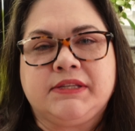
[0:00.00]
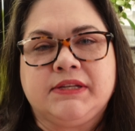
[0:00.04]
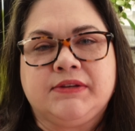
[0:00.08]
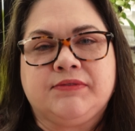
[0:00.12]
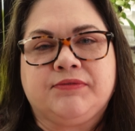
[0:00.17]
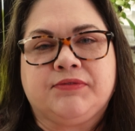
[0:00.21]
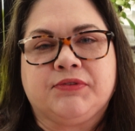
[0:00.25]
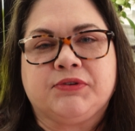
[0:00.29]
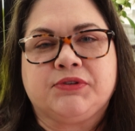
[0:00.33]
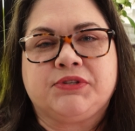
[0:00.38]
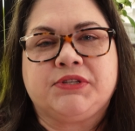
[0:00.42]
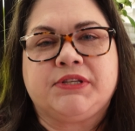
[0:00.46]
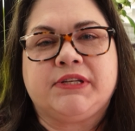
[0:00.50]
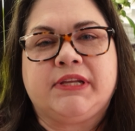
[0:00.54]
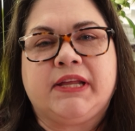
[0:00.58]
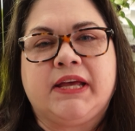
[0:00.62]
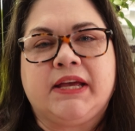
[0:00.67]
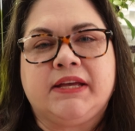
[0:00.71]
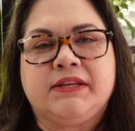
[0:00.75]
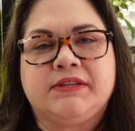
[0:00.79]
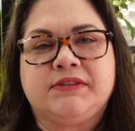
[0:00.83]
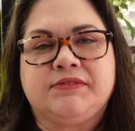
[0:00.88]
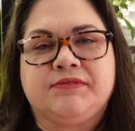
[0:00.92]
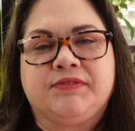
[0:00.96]
Thanks for
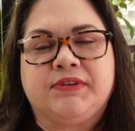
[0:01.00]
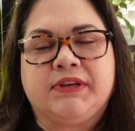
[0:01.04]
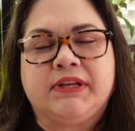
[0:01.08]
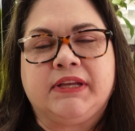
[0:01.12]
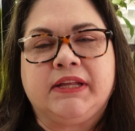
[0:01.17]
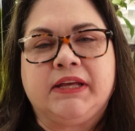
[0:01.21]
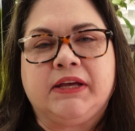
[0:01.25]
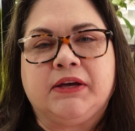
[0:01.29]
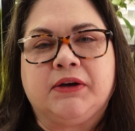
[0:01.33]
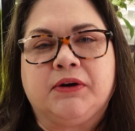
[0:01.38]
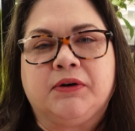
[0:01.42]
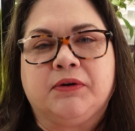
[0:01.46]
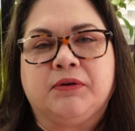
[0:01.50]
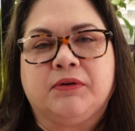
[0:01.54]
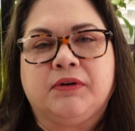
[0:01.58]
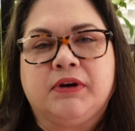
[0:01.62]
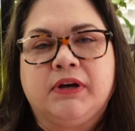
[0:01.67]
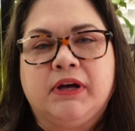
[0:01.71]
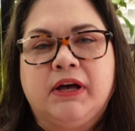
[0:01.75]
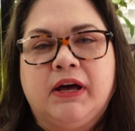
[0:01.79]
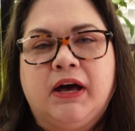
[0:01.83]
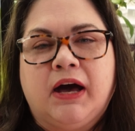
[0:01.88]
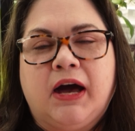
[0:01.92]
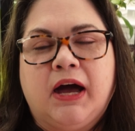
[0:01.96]
joining me on a
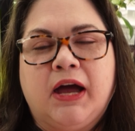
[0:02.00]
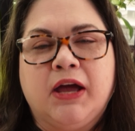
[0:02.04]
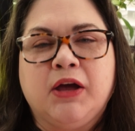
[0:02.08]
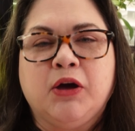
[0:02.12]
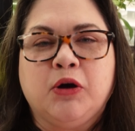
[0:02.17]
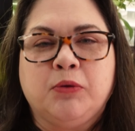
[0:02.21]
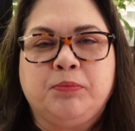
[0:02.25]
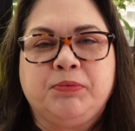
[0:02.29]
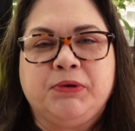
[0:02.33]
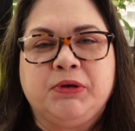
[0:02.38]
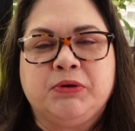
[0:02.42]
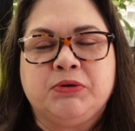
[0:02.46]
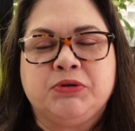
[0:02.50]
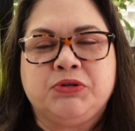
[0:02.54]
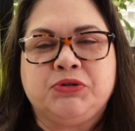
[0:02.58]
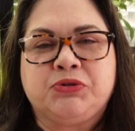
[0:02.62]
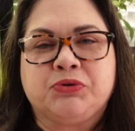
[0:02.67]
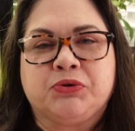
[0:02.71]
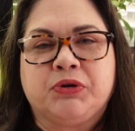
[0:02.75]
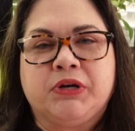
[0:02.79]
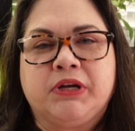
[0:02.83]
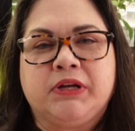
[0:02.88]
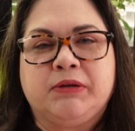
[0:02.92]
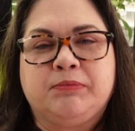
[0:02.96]
lighthearted take on some
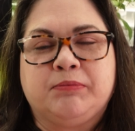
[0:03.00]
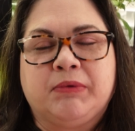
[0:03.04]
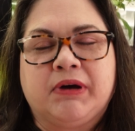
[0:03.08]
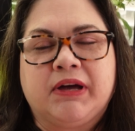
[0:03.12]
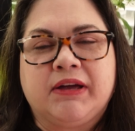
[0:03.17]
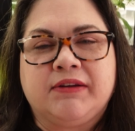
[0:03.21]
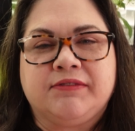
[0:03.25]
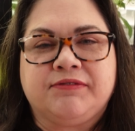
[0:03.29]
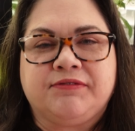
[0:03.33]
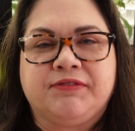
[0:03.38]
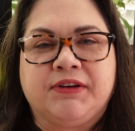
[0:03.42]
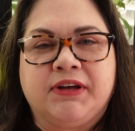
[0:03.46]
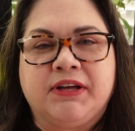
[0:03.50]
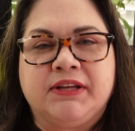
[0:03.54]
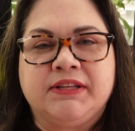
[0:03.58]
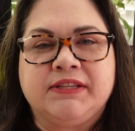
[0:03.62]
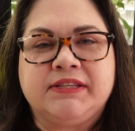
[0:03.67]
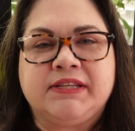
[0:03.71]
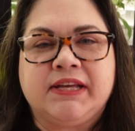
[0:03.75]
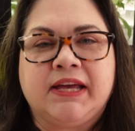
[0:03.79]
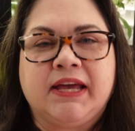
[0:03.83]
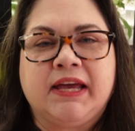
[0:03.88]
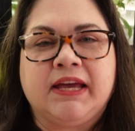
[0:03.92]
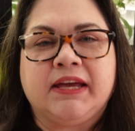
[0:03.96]
plants that have been
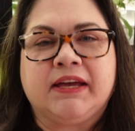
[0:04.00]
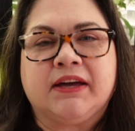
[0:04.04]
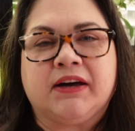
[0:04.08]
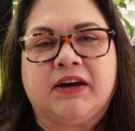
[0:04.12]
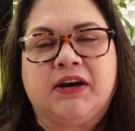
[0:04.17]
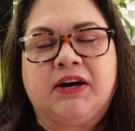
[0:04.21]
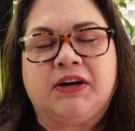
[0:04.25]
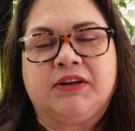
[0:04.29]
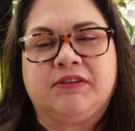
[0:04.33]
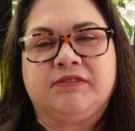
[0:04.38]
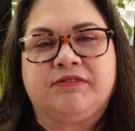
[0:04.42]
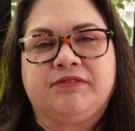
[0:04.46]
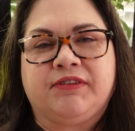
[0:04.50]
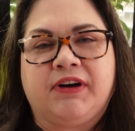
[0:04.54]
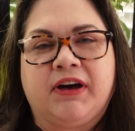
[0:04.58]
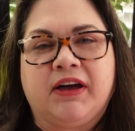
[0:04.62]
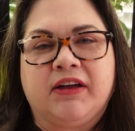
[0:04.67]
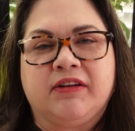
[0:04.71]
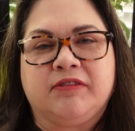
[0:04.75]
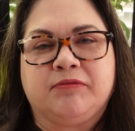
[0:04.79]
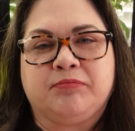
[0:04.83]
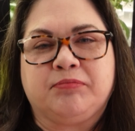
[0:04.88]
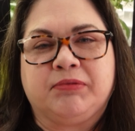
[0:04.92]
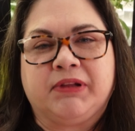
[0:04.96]
frustrating me this
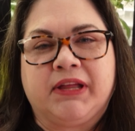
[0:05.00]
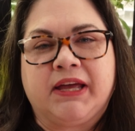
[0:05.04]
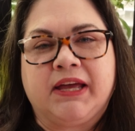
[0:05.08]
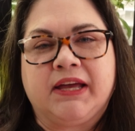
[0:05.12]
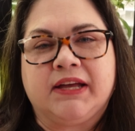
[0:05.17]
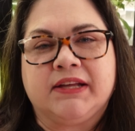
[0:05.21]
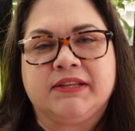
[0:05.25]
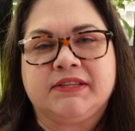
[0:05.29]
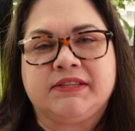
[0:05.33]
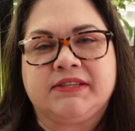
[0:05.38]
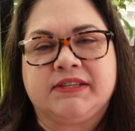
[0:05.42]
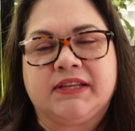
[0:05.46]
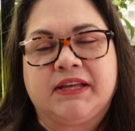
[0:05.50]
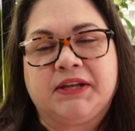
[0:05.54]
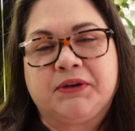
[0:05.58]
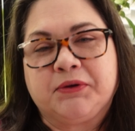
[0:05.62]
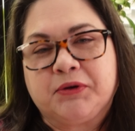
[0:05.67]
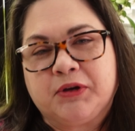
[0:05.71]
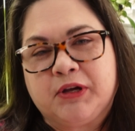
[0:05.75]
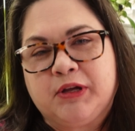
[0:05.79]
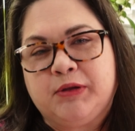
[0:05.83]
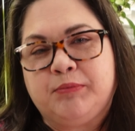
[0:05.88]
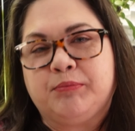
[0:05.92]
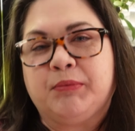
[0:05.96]
month. I
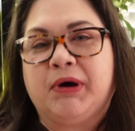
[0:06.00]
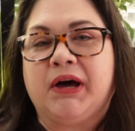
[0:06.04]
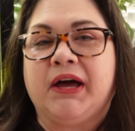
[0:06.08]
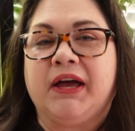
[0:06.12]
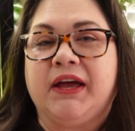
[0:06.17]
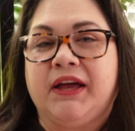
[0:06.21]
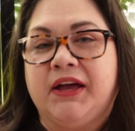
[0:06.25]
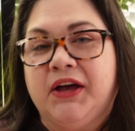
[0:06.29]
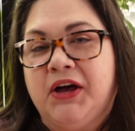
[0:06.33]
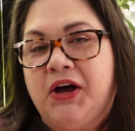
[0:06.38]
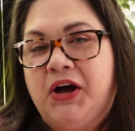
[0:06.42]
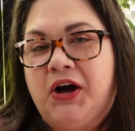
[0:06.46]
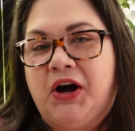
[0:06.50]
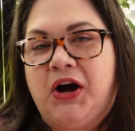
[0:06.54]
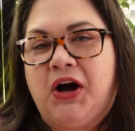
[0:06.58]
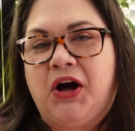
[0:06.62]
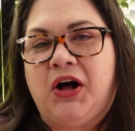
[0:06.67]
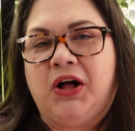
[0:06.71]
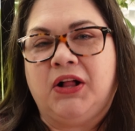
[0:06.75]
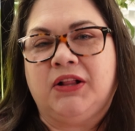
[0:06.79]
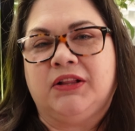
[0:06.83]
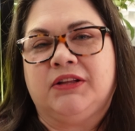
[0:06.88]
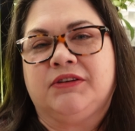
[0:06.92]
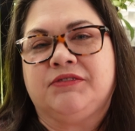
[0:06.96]
know we don't have a
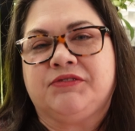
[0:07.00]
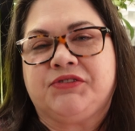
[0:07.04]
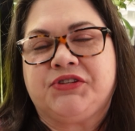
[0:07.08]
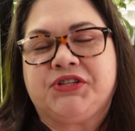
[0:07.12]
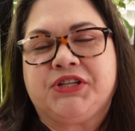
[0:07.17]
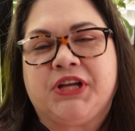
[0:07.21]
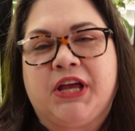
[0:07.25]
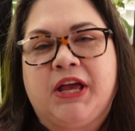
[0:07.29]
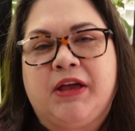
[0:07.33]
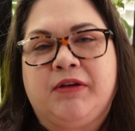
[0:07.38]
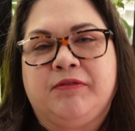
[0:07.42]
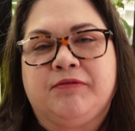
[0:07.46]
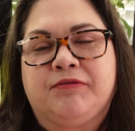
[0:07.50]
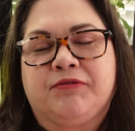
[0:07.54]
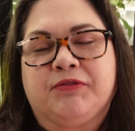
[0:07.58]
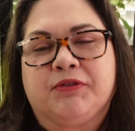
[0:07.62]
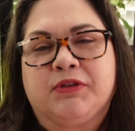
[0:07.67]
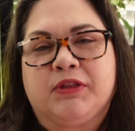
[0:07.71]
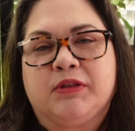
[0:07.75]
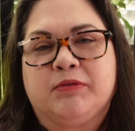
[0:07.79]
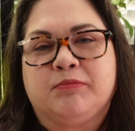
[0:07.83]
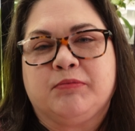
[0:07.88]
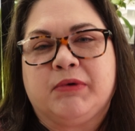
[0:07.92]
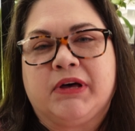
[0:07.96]
plant hall of
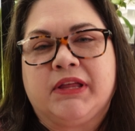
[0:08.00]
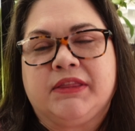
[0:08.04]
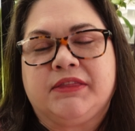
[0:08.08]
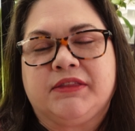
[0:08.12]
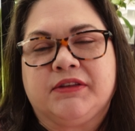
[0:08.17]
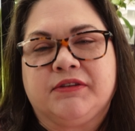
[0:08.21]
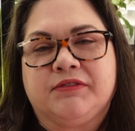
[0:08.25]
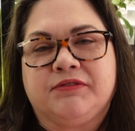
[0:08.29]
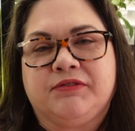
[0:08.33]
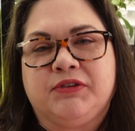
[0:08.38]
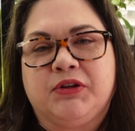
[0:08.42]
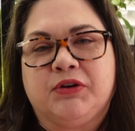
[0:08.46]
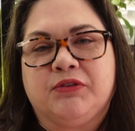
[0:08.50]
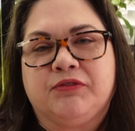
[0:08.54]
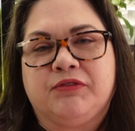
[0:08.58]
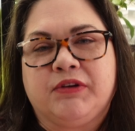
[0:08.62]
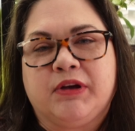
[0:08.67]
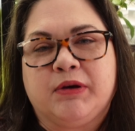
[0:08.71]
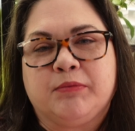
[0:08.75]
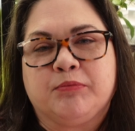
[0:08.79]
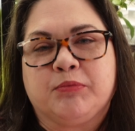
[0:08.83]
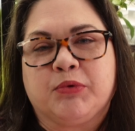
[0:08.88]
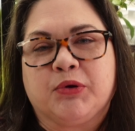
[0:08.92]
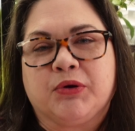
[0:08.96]
shame. I
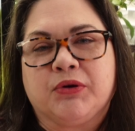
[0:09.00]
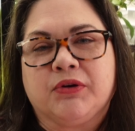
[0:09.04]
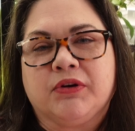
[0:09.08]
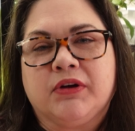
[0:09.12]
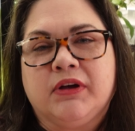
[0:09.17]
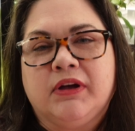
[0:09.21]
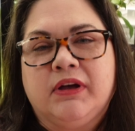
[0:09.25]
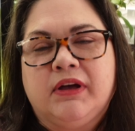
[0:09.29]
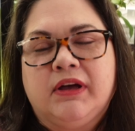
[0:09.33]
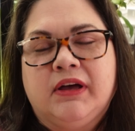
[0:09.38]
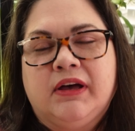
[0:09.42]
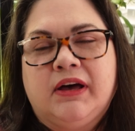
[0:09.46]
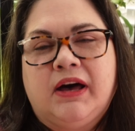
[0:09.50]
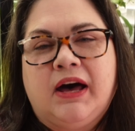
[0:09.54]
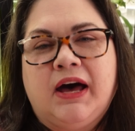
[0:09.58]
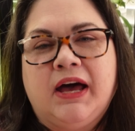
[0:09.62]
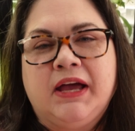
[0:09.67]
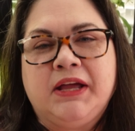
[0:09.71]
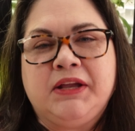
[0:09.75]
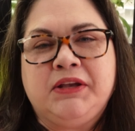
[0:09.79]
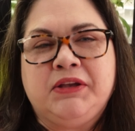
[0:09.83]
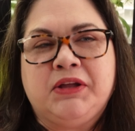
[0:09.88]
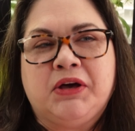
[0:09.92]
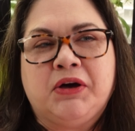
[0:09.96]
thought if I could
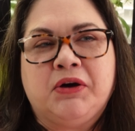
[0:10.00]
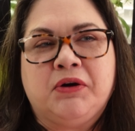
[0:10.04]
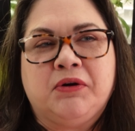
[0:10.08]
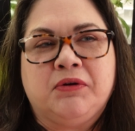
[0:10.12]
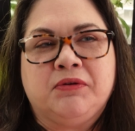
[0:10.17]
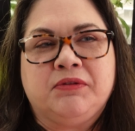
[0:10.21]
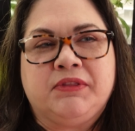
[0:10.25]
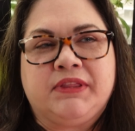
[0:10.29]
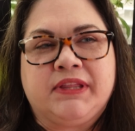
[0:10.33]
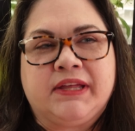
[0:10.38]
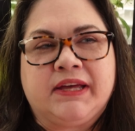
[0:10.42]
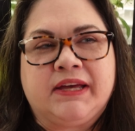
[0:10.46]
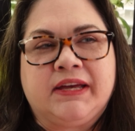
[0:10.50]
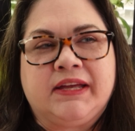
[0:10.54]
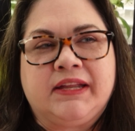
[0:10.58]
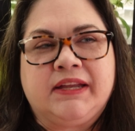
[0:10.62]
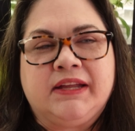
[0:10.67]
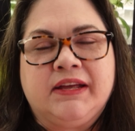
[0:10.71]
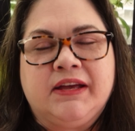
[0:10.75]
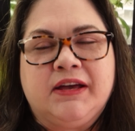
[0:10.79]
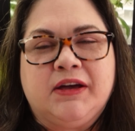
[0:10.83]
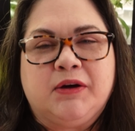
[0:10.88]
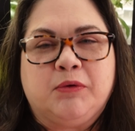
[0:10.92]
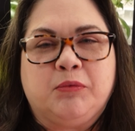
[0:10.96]
laugh about my
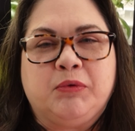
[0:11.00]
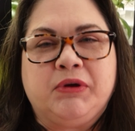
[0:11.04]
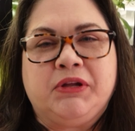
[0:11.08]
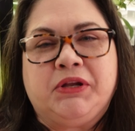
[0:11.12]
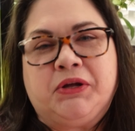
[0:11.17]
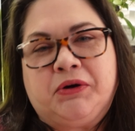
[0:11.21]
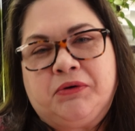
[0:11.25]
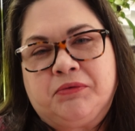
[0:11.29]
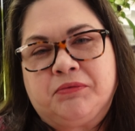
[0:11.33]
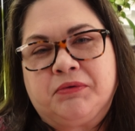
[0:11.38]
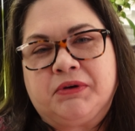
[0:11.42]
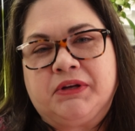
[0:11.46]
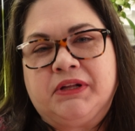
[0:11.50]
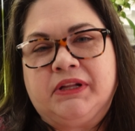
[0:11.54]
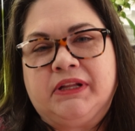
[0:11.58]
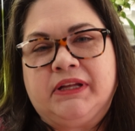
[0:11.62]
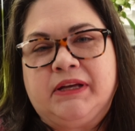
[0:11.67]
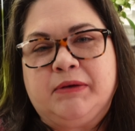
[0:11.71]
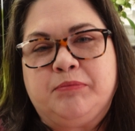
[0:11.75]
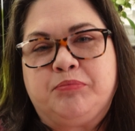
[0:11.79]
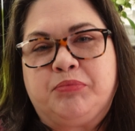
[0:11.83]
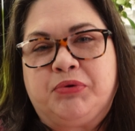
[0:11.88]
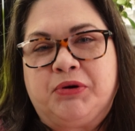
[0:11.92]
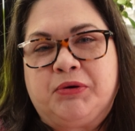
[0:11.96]
plants with you, it
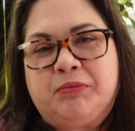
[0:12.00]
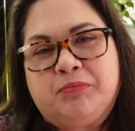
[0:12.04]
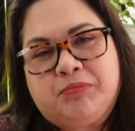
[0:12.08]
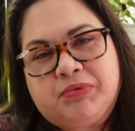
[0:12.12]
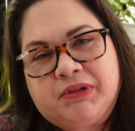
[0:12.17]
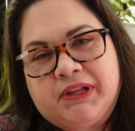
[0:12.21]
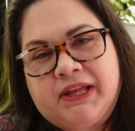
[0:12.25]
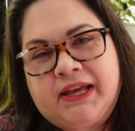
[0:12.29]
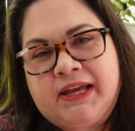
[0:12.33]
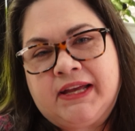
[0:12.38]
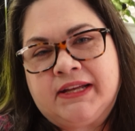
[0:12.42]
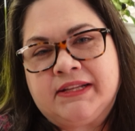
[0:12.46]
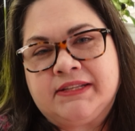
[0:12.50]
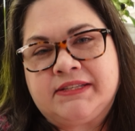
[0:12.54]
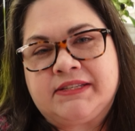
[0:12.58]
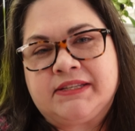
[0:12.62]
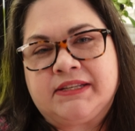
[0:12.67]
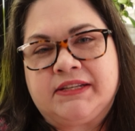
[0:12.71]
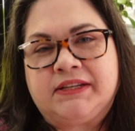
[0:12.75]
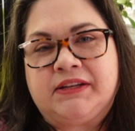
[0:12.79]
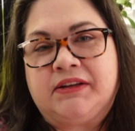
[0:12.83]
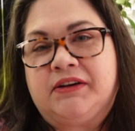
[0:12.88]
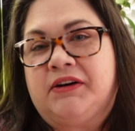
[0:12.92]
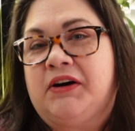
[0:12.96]
would make the
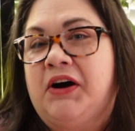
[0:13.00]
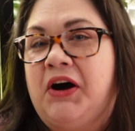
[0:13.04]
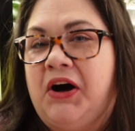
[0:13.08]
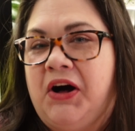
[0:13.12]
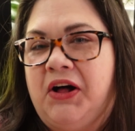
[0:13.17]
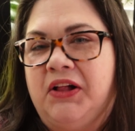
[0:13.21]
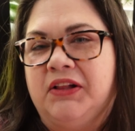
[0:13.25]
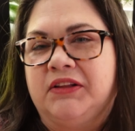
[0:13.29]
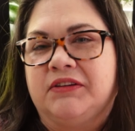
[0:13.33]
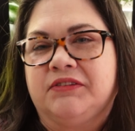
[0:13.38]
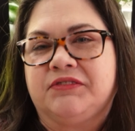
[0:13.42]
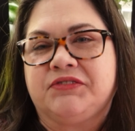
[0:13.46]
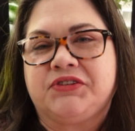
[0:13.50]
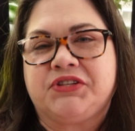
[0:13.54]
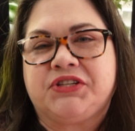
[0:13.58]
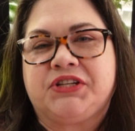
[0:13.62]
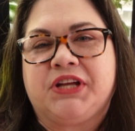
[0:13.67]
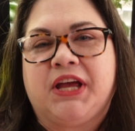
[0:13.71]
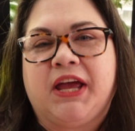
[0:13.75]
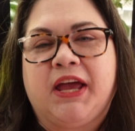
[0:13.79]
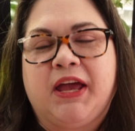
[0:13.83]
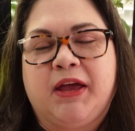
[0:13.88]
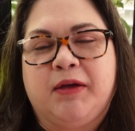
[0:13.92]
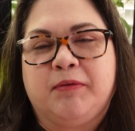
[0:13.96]
situation a little
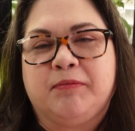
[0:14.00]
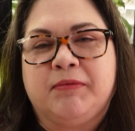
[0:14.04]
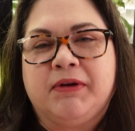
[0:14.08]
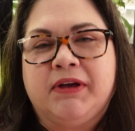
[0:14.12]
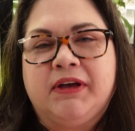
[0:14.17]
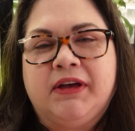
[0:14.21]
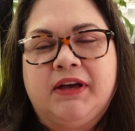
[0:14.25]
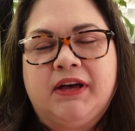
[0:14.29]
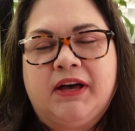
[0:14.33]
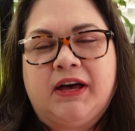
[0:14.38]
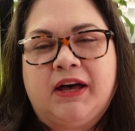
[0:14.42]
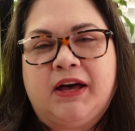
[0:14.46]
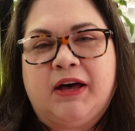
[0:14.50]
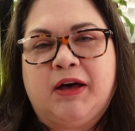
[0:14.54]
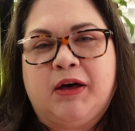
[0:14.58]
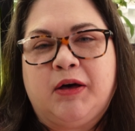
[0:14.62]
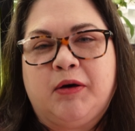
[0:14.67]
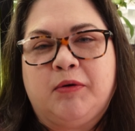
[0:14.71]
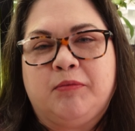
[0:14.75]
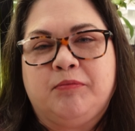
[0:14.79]
easier to handle.